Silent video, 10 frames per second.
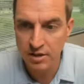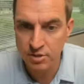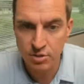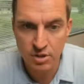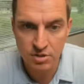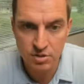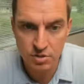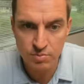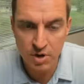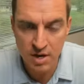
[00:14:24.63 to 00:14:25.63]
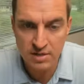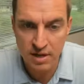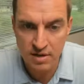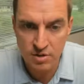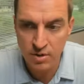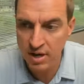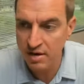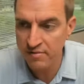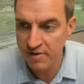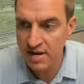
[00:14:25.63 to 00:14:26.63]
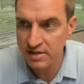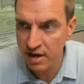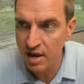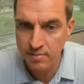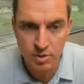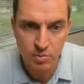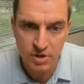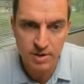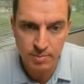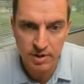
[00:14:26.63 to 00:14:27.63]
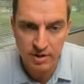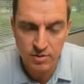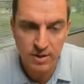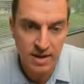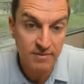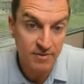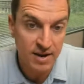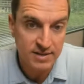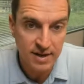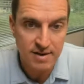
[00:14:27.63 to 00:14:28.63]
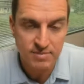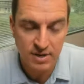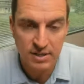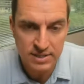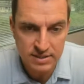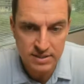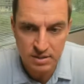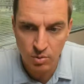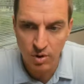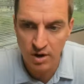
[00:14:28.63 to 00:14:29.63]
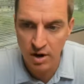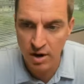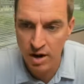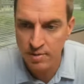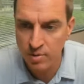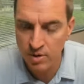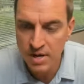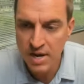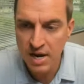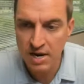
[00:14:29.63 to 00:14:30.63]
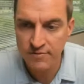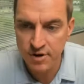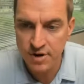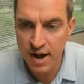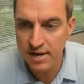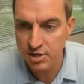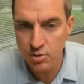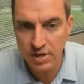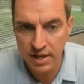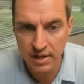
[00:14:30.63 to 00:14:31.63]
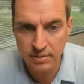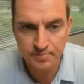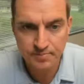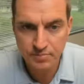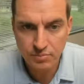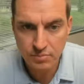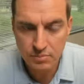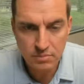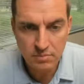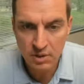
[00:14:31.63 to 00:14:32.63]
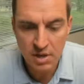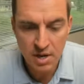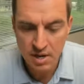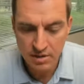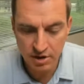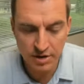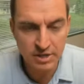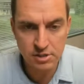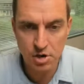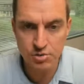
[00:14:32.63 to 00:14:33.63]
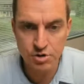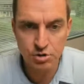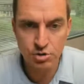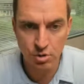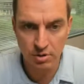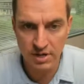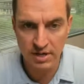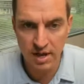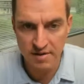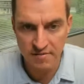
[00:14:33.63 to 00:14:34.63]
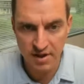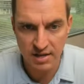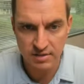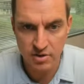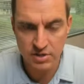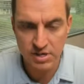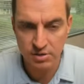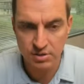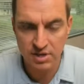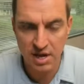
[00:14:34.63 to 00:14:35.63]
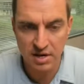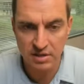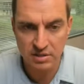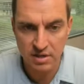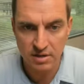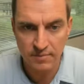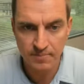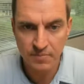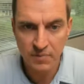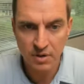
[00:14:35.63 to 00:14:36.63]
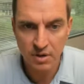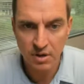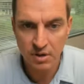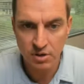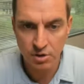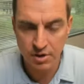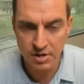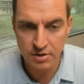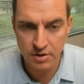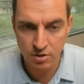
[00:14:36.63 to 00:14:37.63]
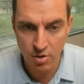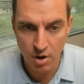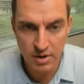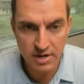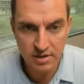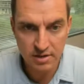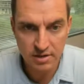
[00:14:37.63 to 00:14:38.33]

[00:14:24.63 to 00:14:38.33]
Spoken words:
to consume content. You can find time to book. You can find time to listen to one on Audible. And if you're not doing that, there is no neutral in life, guys. There is no standing still. You're either growing